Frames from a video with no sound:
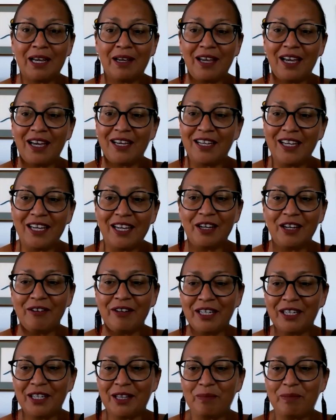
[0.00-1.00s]

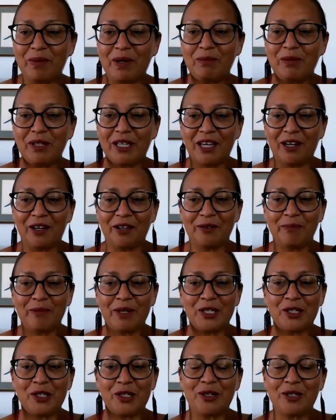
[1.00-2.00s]
adhering to the public health
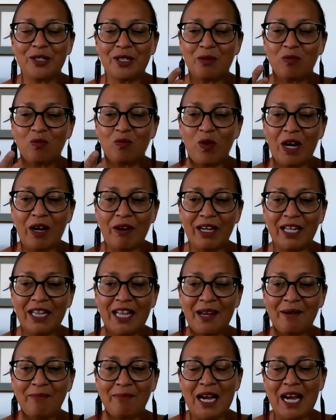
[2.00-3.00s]
measures and wearing
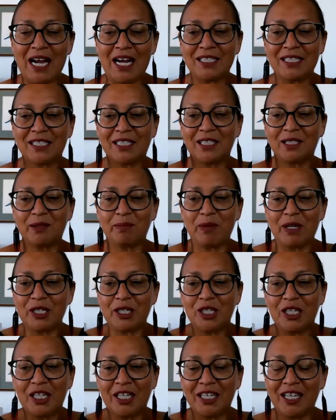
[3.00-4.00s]
that mask,
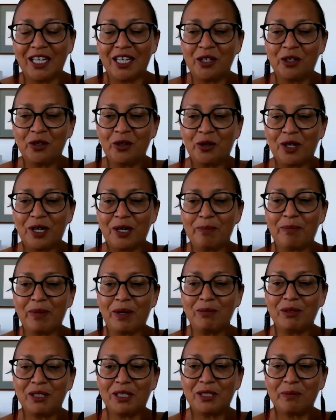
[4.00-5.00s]
especially in indoor
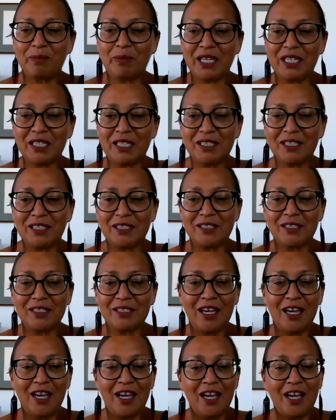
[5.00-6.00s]
public spaces,
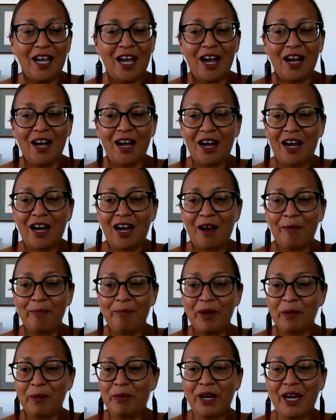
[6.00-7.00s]

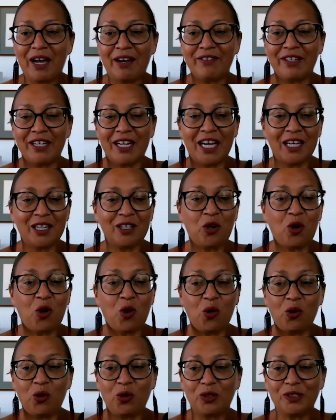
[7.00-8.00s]
people haven't had
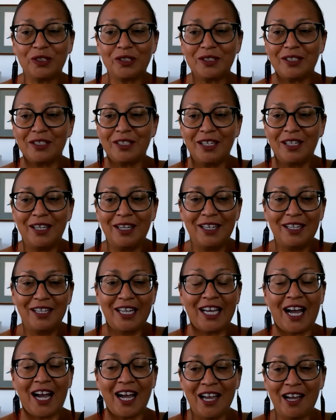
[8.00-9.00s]
colds.
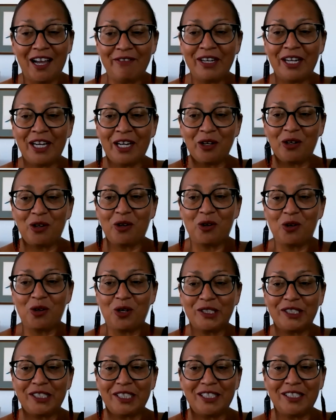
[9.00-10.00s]
Like I haven't had a
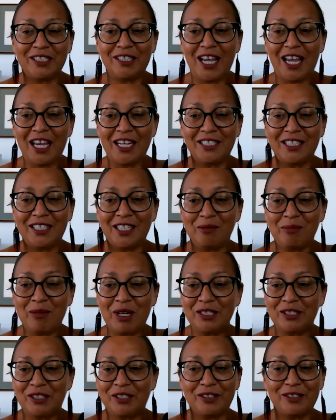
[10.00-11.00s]
cold in 18
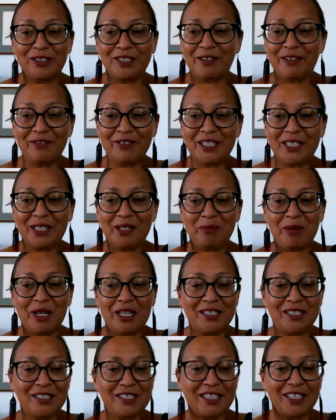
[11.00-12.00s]
months or 17
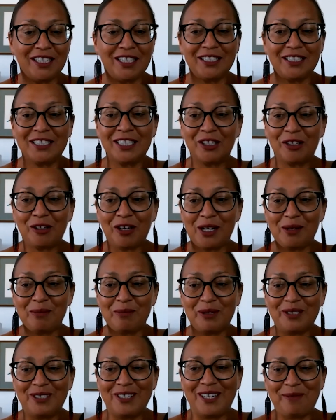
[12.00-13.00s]
months. Like it's
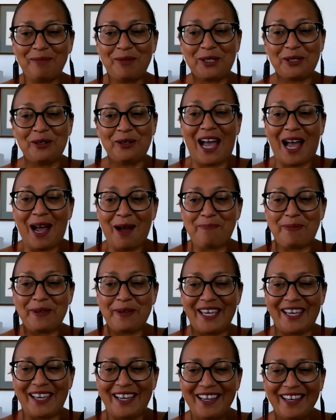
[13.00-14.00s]
incredible. I'm so happy.